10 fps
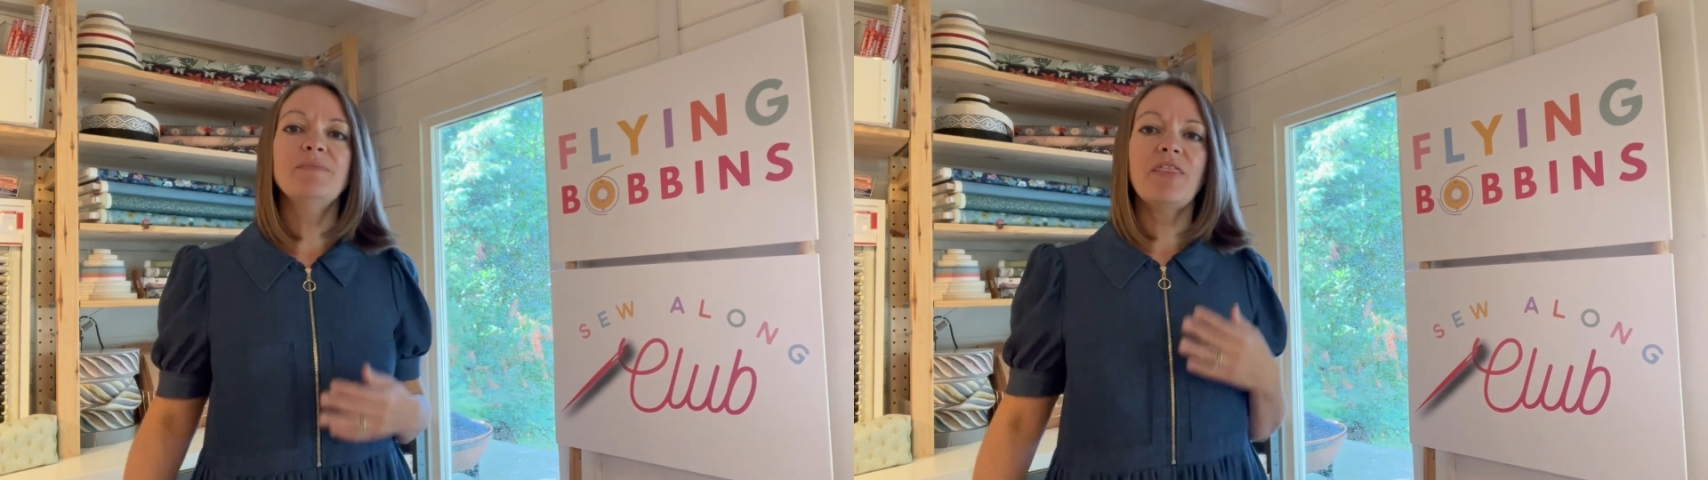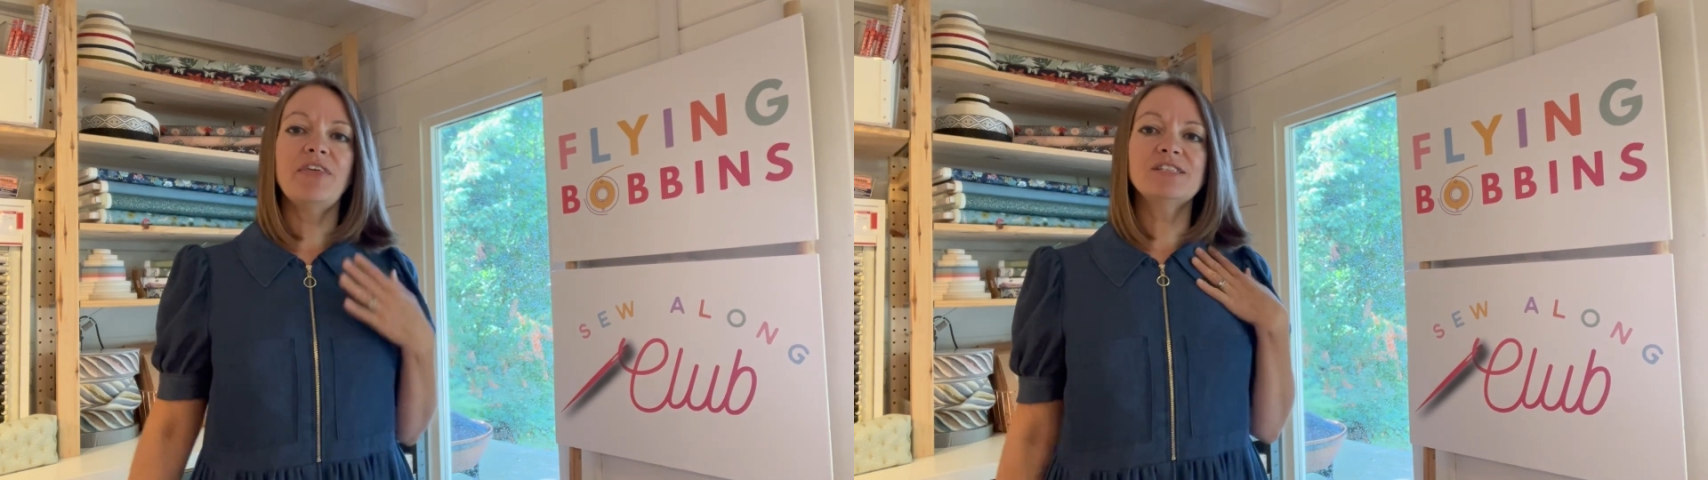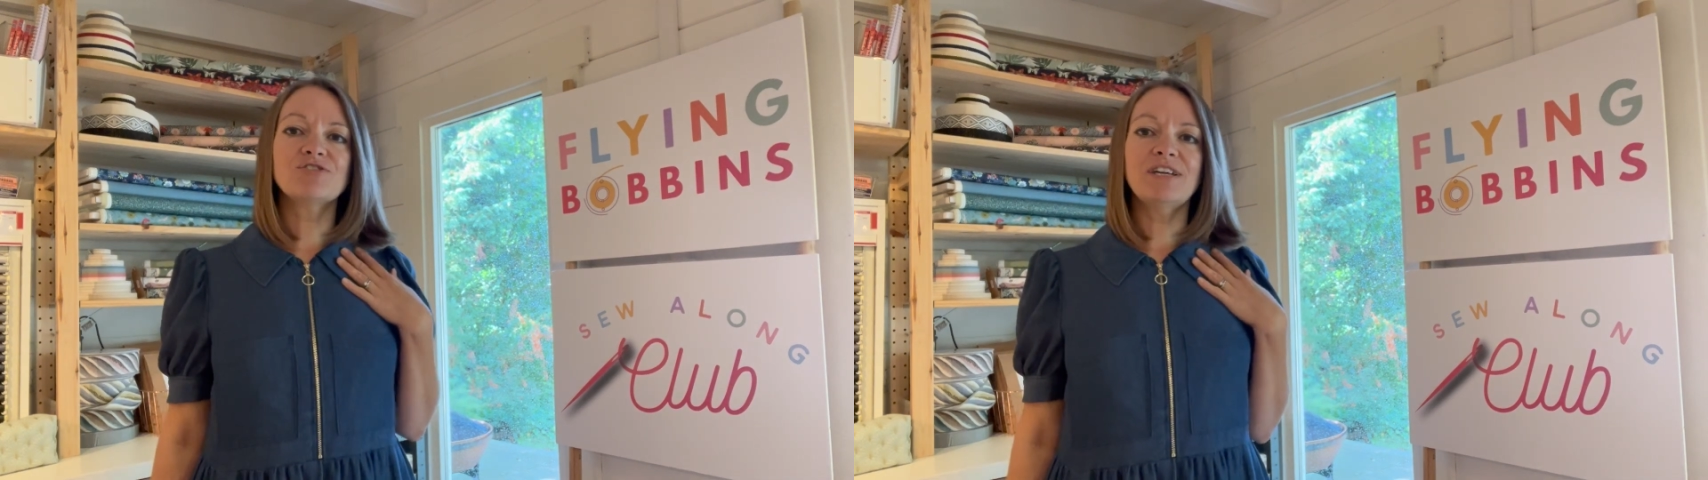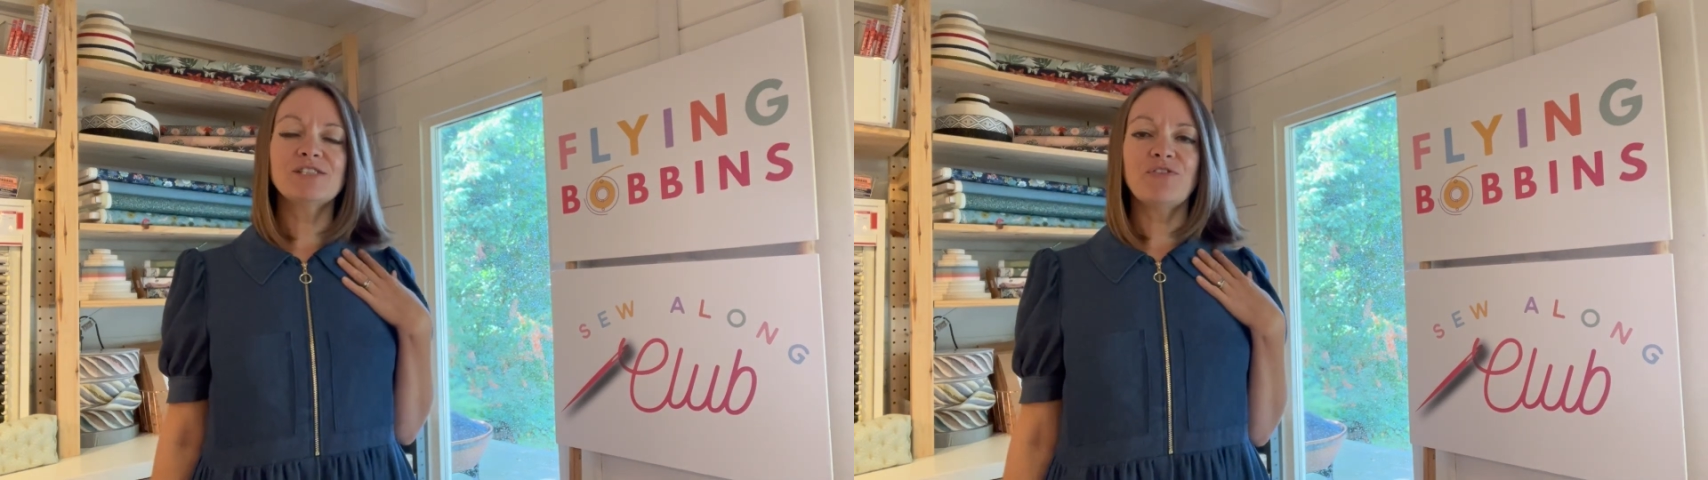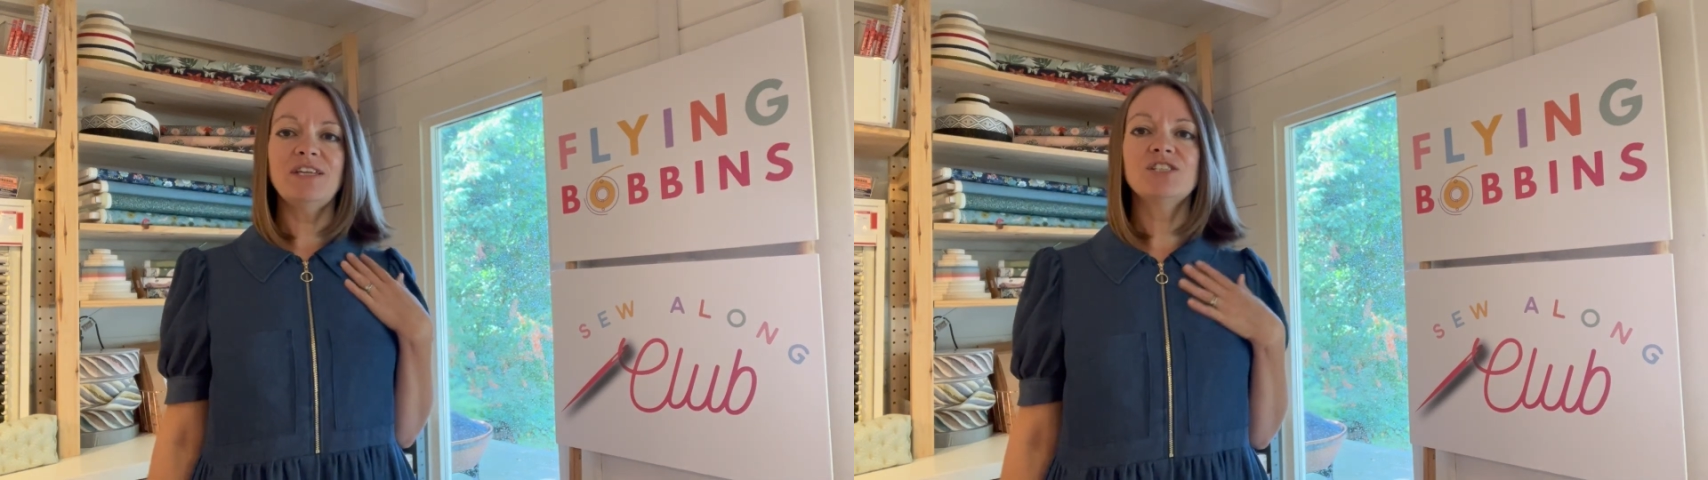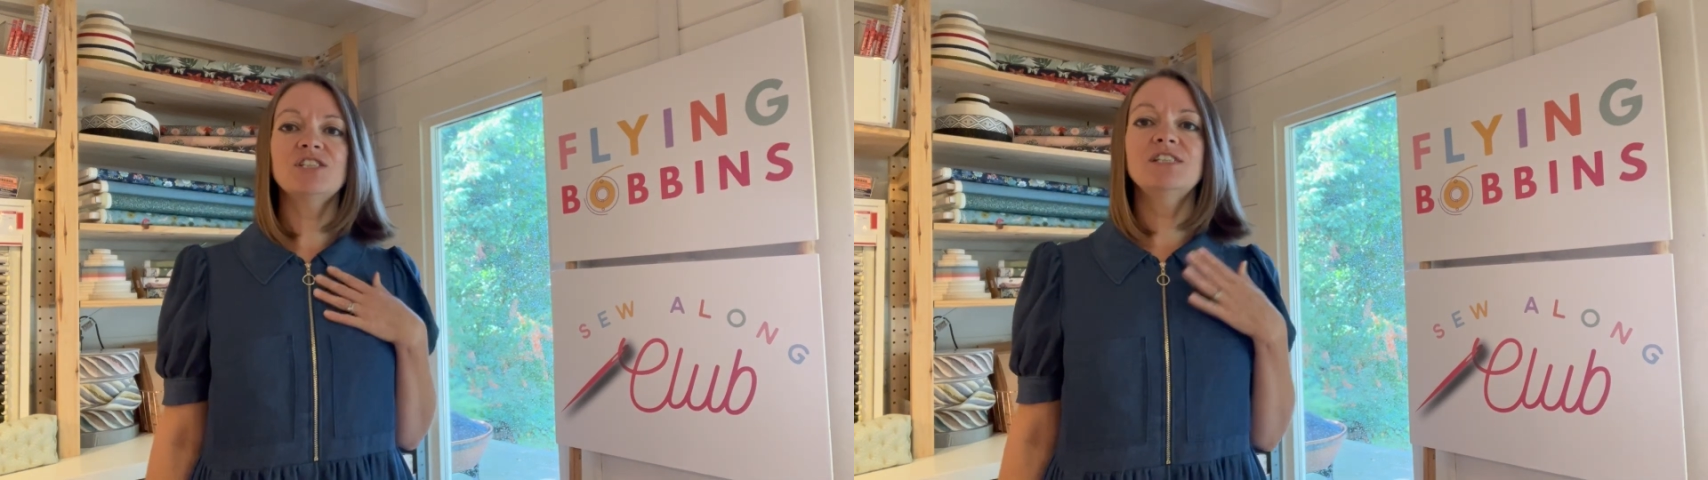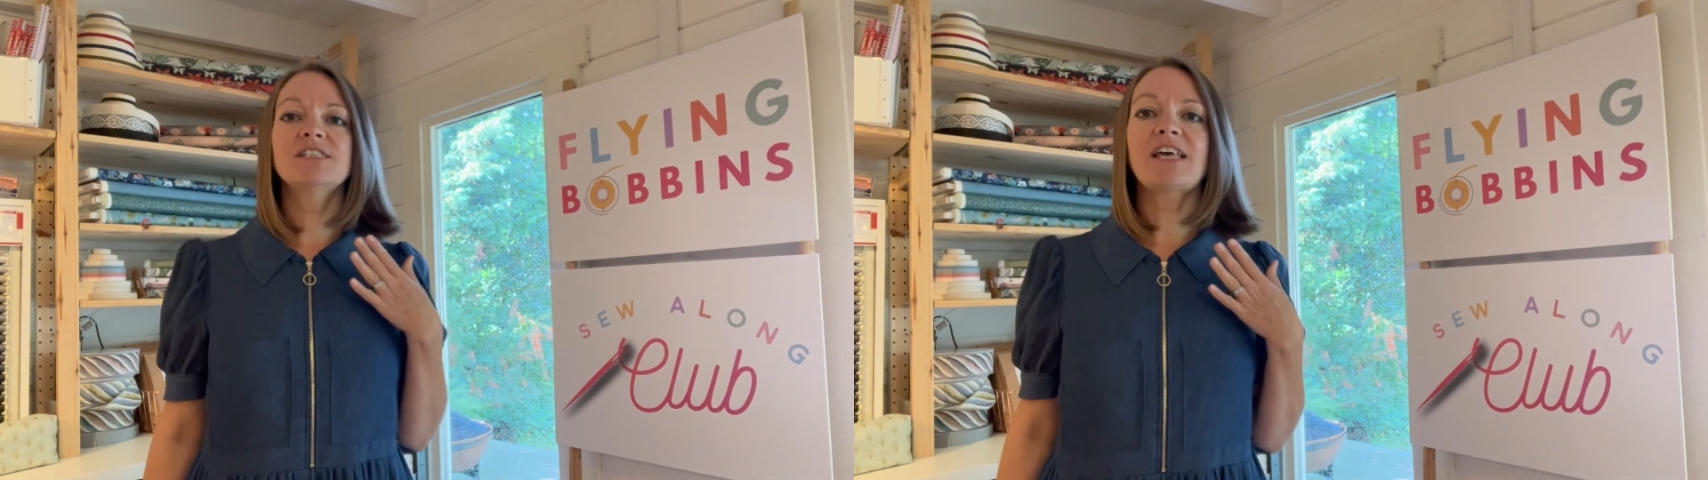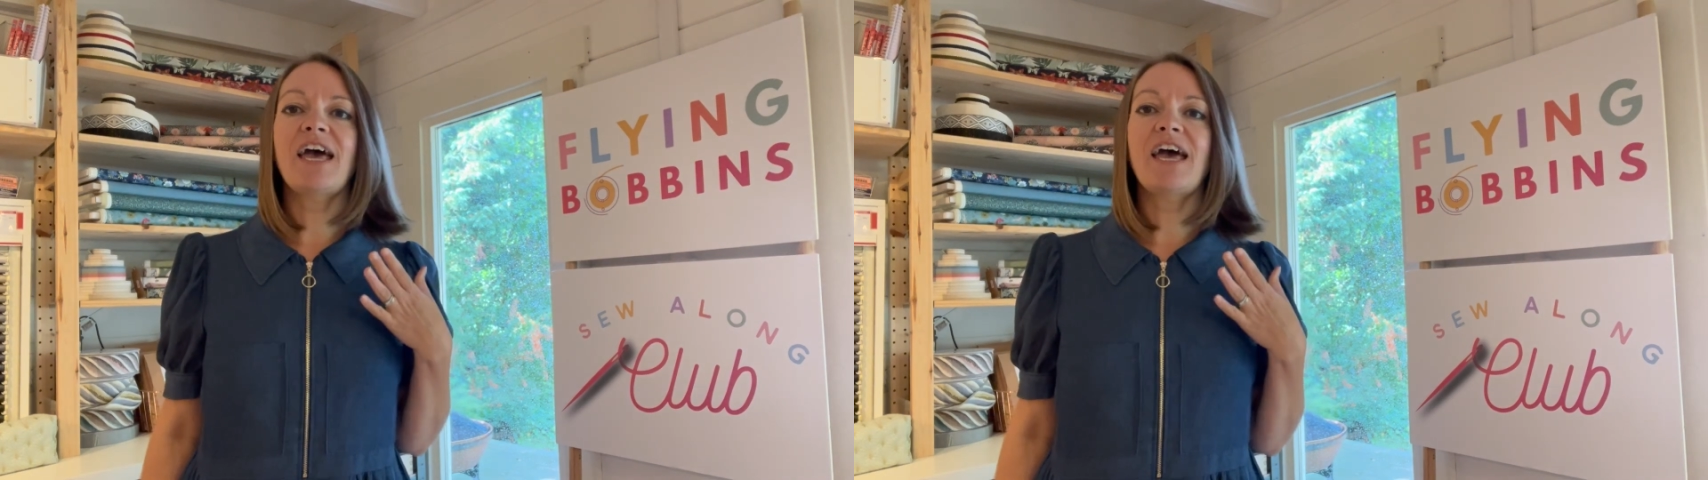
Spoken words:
This dress features